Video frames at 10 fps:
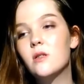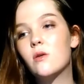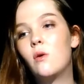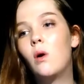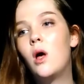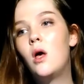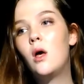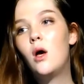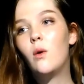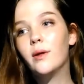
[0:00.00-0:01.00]
So
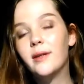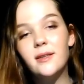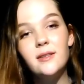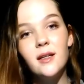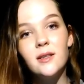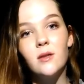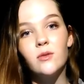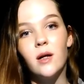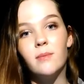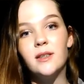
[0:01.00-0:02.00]
one night as I
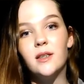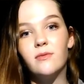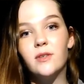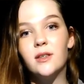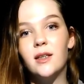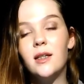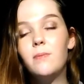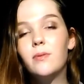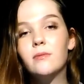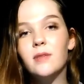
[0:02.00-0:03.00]
was crying myself to
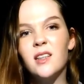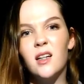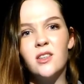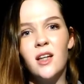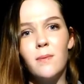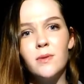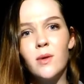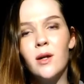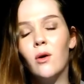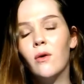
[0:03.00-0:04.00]
sleep, this actually happens
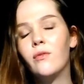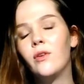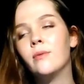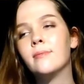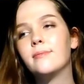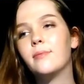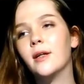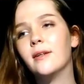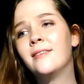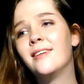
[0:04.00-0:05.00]
quite often,
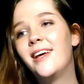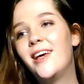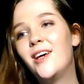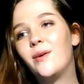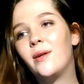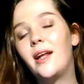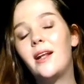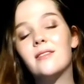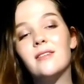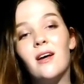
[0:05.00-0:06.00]
but the night
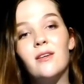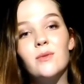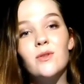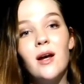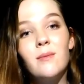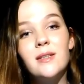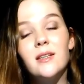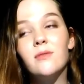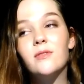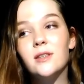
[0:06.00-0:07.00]
as I was crying
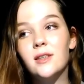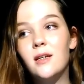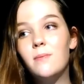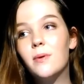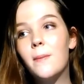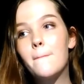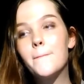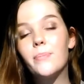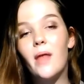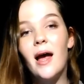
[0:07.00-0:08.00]
myself to sleep,
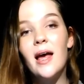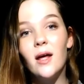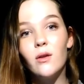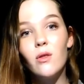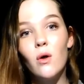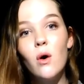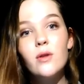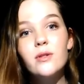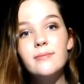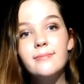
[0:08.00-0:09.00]
I had a
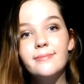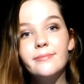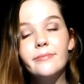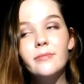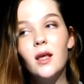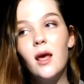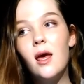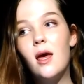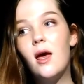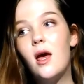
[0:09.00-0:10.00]
thought.
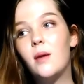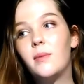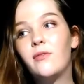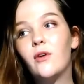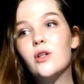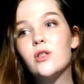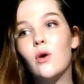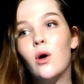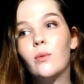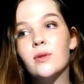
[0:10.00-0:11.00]
My first
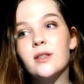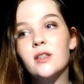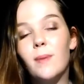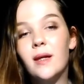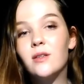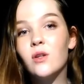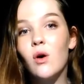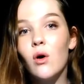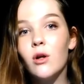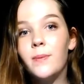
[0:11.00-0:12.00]
thought was to speak to
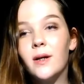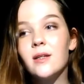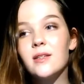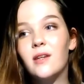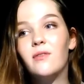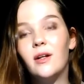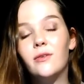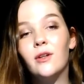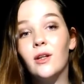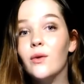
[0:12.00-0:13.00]
God because I
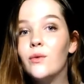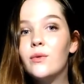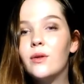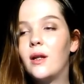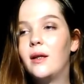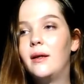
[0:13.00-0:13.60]
felt alone,